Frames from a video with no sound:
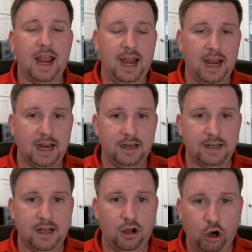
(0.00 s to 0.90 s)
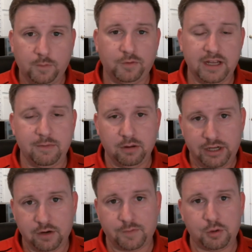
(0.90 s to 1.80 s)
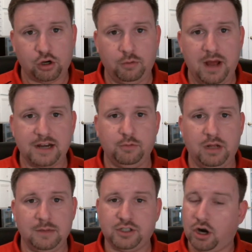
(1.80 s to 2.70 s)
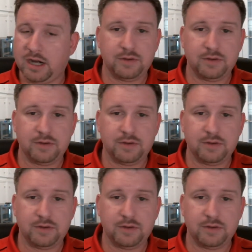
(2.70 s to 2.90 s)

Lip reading: And hopefully we will hear from Colonel Michael Bob Starr.